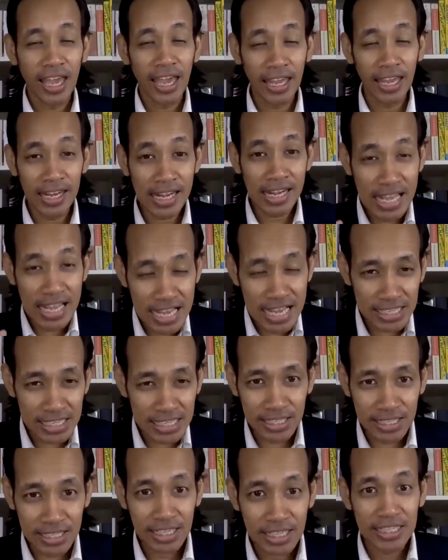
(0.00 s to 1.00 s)
at
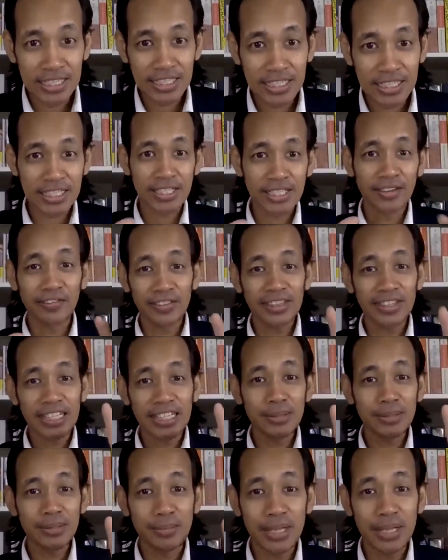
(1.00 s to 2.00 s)
least
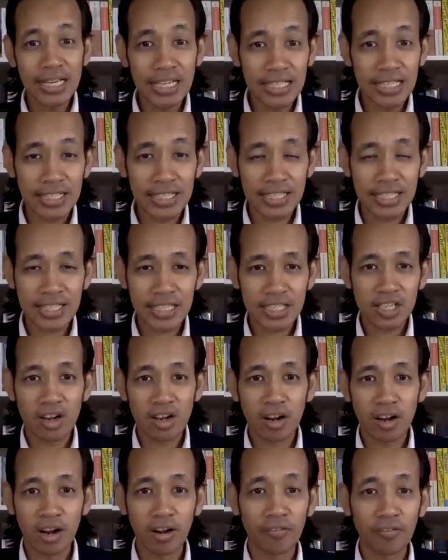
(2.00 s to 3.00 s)
17 minutes
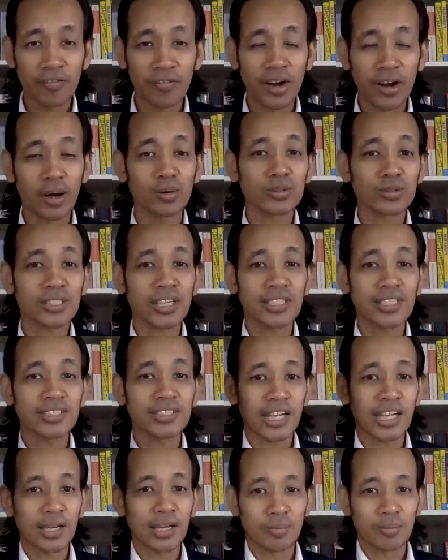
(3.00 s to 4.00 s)
of outside
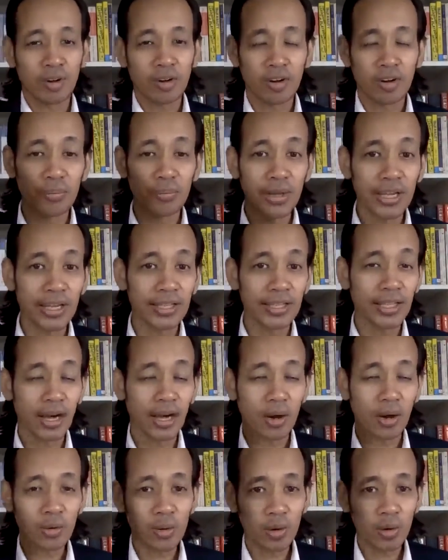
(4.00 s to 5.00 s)
time of being in the
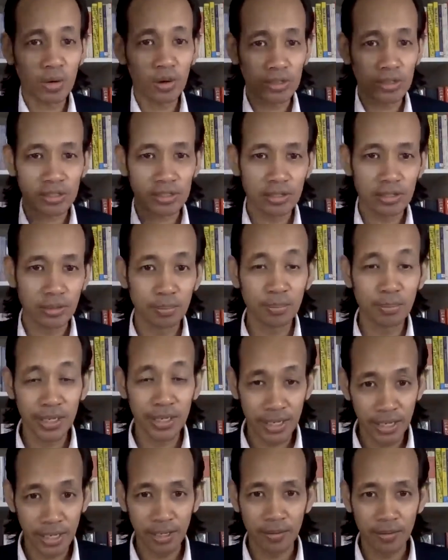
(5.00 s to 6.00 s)
outdoors
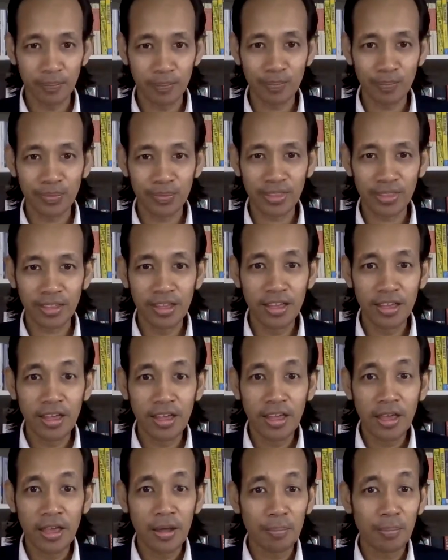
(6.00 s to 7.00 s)
per day.
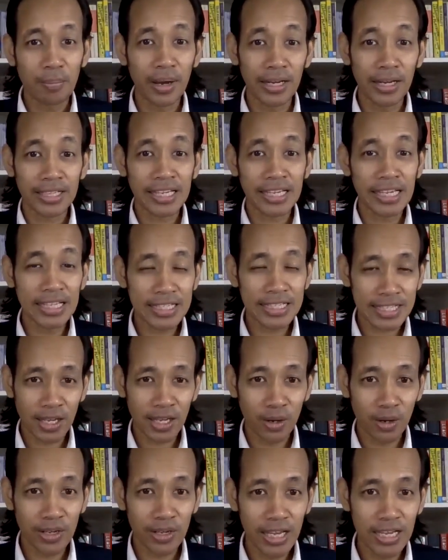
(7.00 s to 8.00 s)
But kids
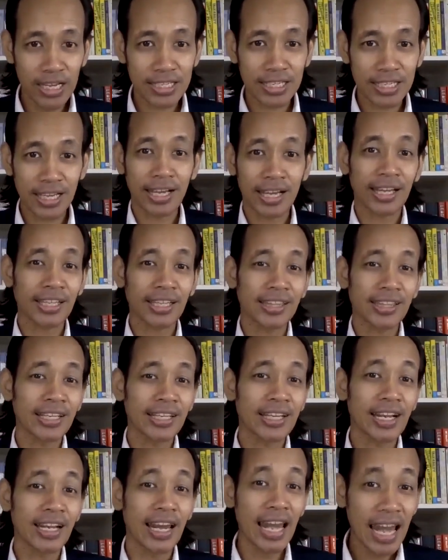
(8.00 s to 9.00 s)
nowadays are
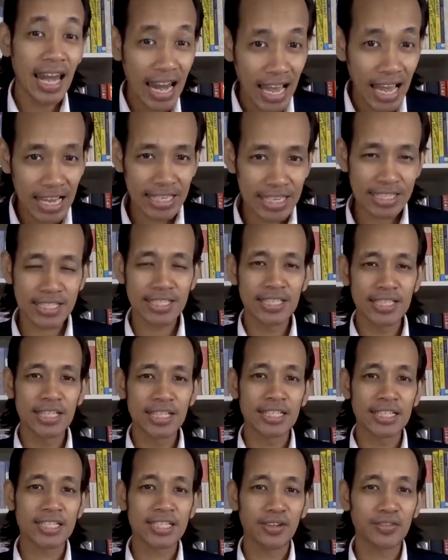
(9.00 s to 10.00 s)
getting less
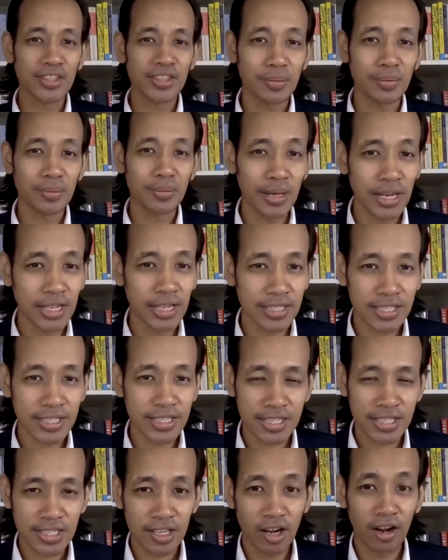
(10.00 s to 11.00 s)
than 17
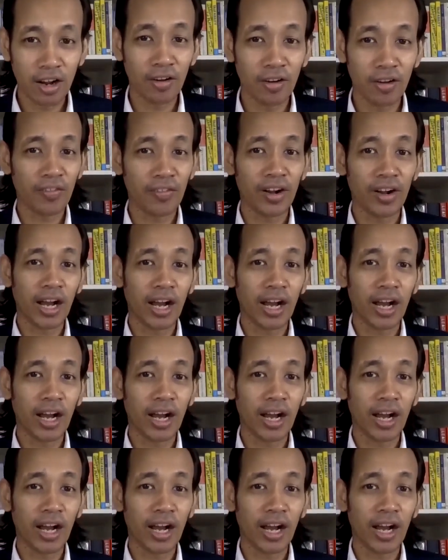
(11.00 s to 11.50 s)
minutes of